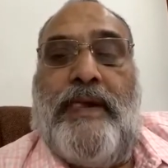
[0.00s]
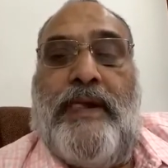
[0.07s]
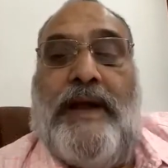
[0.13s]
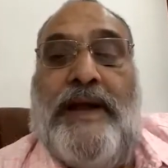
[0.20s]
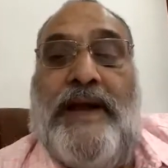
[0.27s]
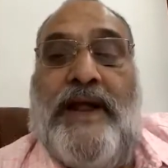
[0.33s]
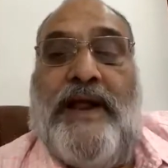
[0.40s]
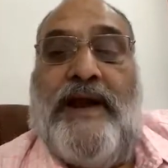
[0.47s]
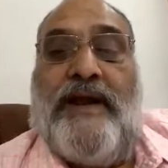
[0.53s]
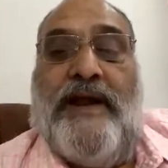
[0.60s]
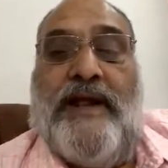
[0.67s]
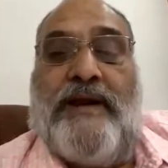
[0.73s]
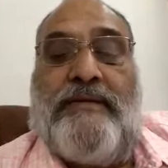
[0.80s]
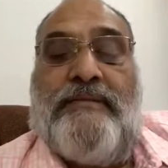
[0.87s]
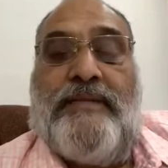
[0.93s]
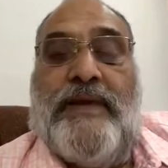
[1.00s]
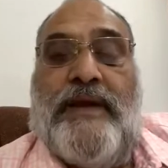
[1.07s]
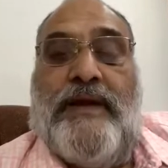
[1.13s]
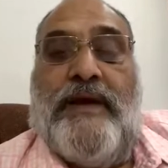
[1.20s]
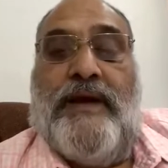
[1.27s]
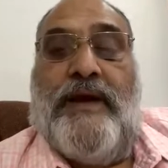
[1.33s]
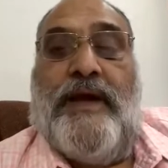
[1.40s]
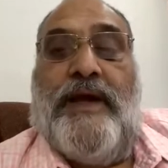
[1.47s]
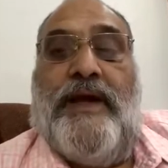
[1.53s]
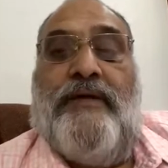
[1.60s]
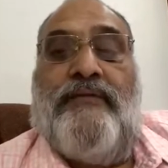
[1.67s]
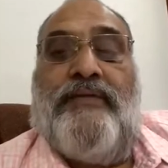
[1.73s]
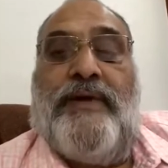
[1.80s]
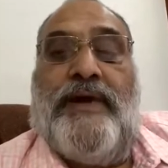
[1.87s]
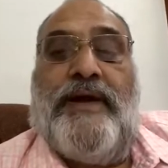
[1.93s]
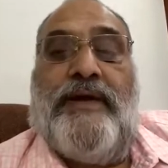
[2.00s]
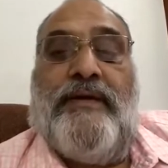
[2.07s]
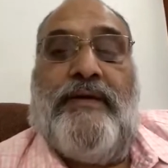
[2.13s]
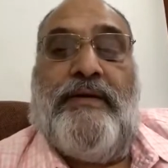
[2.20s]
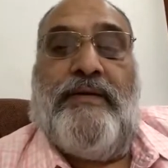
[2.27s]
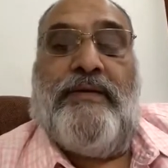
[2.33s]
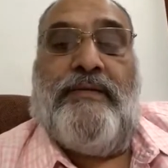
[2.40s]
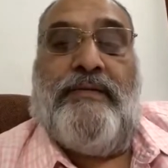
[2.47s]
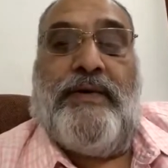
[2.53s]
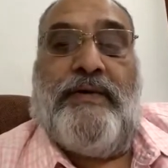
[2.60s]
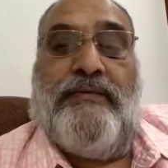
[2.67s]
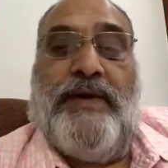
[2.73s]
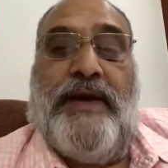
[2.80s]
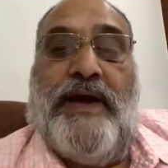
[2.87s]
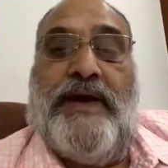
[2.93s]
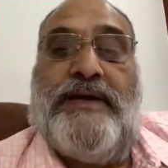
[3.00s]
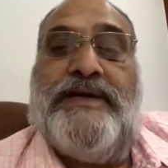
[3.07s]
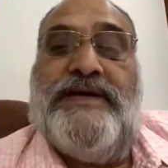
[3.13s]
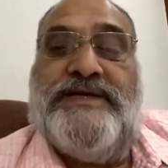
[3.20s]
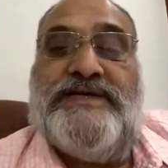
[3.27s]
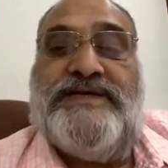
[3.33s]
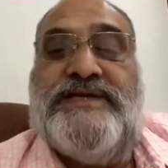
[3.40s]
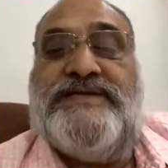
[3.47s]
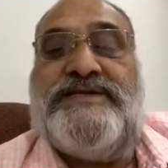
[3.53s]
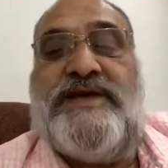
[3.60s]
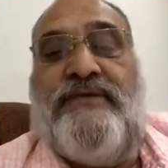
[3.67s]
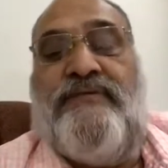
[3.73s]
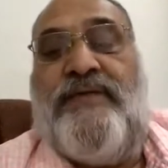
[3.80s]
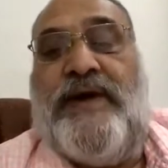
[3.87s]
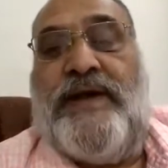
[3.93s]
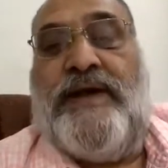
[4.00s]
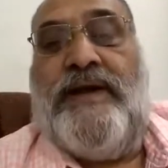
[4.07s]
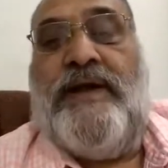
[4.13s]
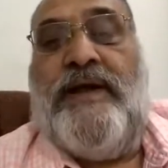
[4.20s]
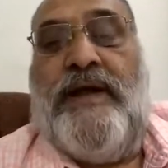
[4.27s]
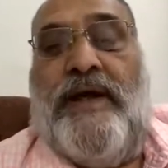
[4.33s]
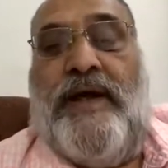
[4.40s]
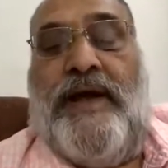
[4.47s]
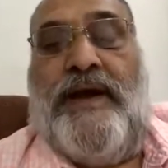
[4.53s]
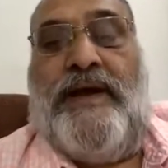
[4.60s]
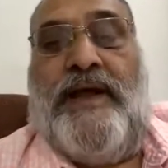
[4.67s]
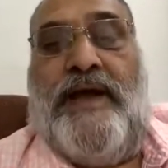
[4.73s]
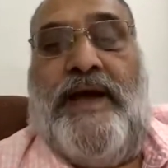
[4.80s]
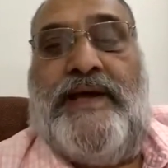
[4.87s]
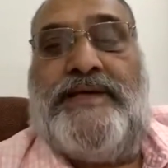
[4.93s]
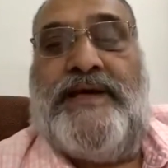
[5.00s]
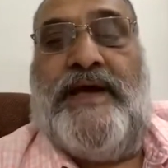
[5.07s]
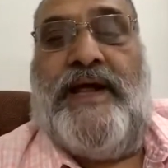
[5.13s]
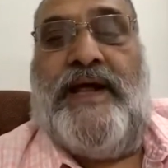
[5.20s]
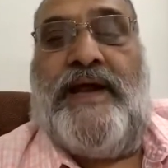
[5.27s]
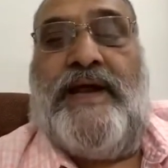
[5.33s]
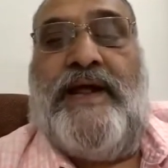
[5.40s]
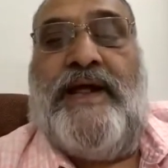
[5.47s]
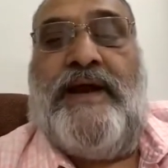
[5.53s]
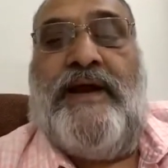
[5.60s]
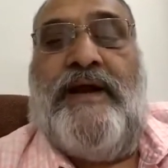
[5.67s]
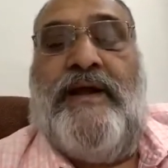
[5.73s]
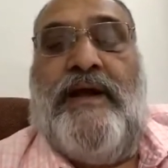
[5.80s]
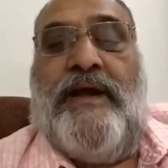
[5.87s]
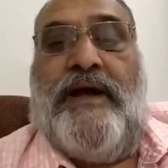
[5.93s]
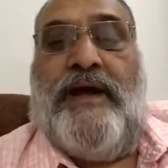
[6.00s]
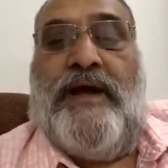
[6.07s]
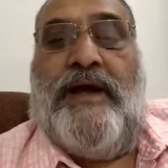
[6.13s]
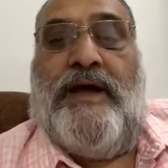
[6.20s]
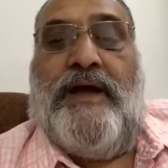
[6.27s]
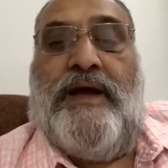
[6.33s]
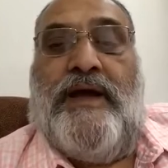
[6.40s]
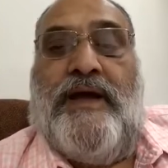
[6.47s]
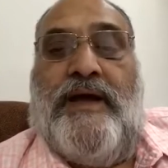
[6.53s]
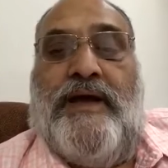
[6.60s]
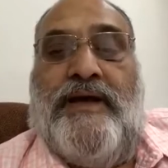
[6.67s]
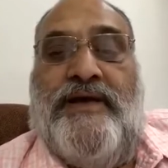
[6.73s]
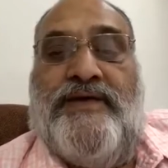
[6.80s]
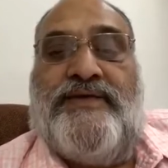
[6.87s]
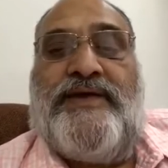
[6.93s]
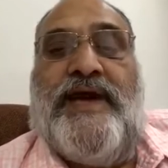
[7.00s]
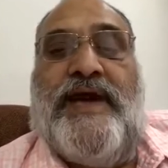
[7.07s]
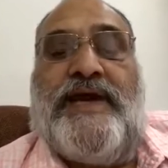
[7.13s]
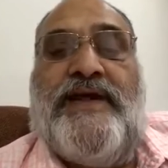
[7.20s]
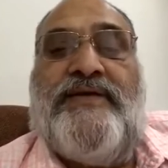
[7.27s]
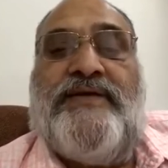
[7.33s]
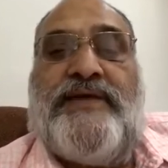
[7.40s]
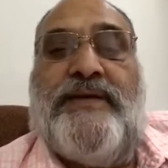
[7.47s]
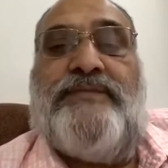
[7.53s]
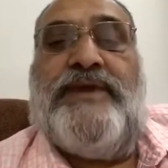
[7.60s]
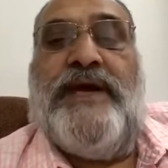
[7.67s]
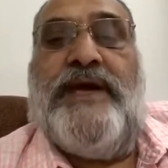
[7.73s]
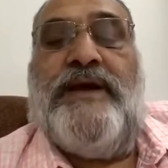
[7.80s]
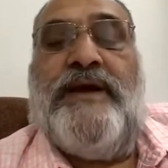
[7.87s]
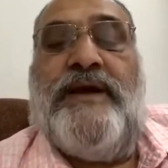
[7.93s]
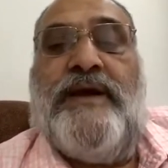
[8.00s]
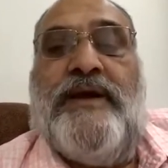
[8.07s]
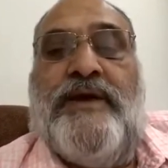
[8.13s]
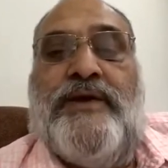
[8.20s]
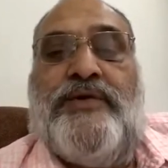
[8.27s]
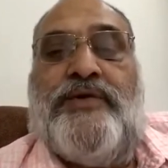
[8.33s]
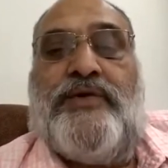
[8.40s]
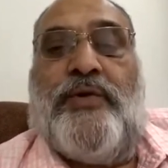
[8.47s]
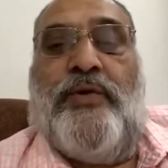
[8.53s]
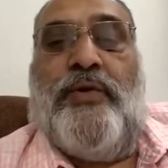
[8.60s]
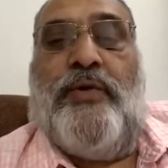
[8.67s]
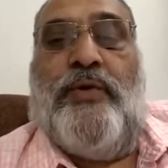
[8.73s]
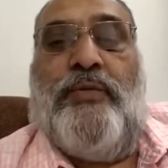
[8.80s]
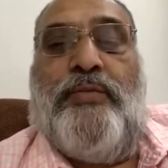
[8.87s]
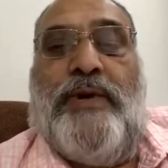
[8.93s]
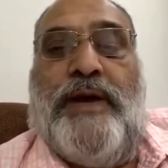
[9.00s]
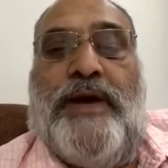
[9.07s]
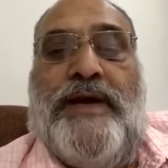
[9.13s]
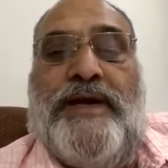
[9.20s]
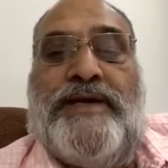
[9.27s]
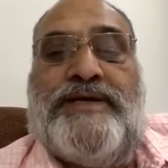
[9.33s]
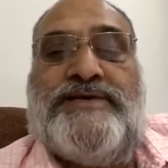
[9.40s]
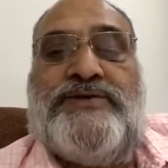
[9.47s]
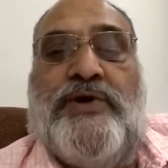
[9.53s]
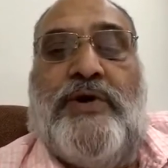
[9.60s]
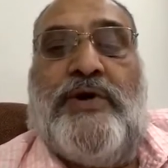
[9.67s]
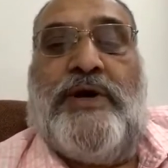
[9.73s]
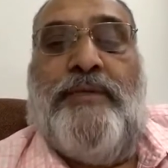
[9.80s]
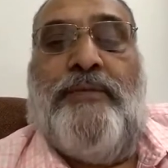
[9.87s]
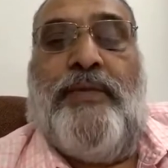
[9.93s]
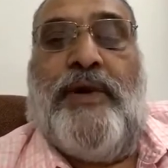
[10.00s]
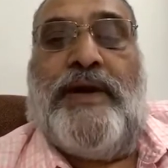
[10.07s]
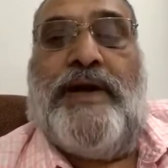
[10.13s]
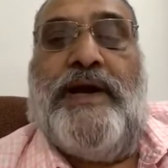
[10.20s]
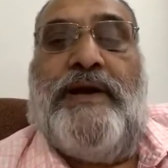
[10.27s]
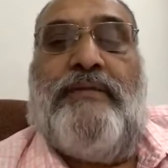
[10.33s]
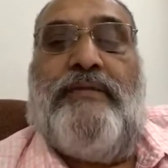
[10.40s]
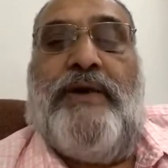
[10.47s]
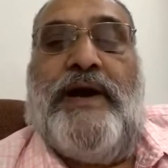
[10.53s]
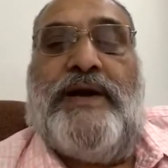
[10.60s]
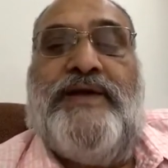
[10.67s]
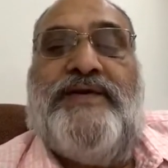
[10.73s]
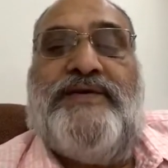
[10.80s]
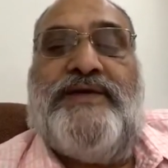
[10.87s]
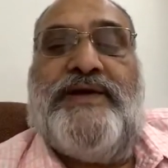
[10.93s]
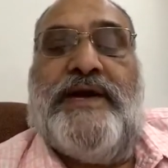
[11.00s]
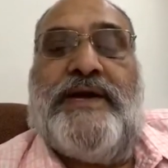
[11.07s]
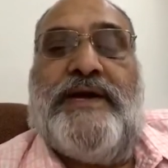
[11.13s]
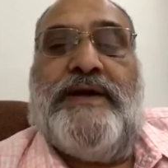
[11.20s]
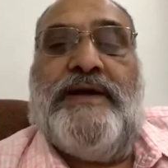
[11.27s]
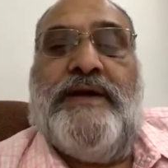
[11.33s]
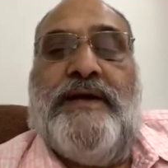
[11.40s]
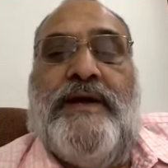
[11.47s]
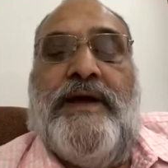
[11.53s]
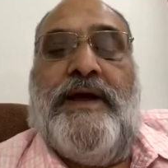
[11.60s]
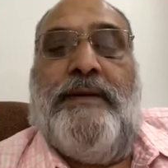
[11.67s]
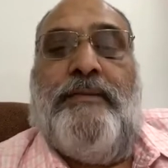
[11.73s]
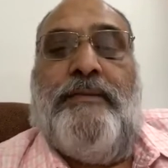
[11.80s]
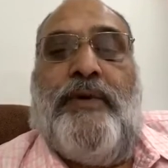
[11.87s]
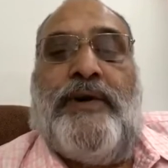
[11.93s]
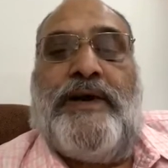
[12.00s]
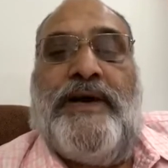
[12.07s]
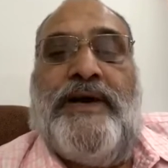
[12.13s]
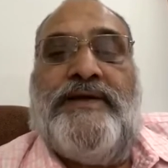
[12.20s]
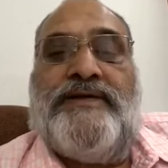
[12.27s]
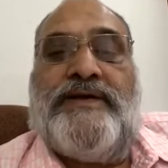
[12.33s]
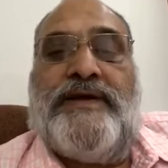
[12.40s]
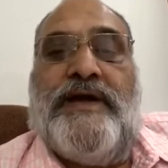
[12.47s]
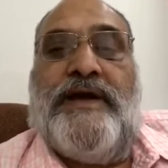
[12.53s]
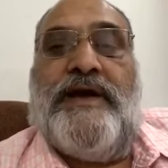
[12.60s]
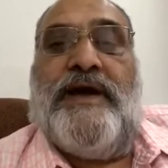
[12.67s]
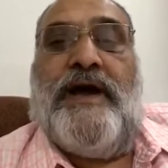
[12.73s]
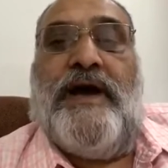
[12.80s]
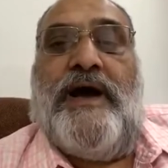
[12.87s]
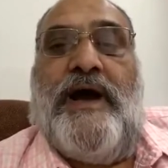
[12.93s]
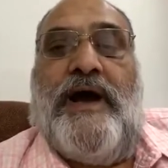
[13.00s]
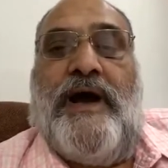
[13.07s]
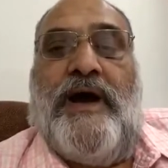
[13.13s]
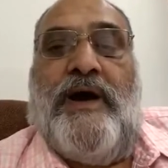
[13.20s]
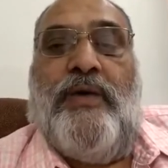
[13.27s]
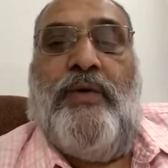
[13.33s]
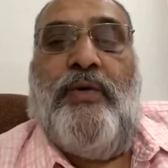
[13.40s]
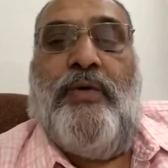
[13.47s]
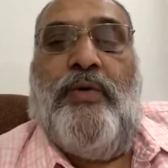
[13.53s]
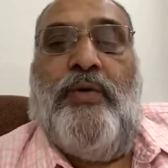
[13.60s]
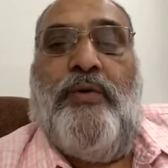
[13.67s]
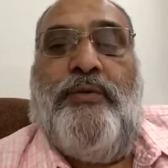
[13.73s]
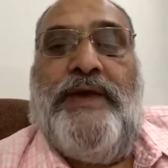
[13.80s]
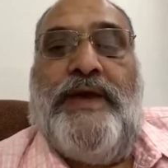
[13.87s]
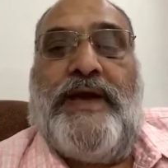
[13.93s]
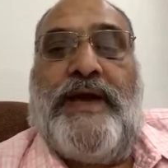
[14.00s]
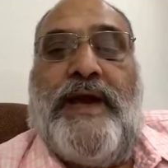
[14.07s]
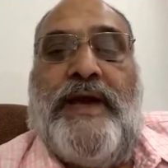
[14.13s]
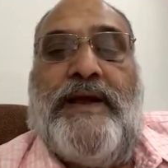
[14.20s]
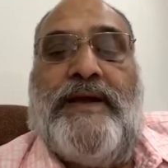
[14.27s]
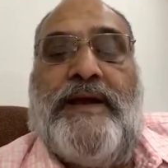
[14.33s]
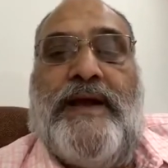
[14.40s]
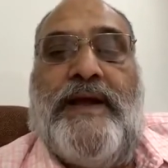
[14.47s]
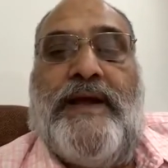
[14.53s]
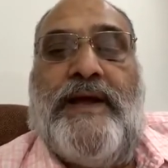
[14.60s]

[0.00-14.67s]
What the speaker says: learner, if we are teaching someone, and as a learner he is getting something, so it is not important what he is getting. Important is how we can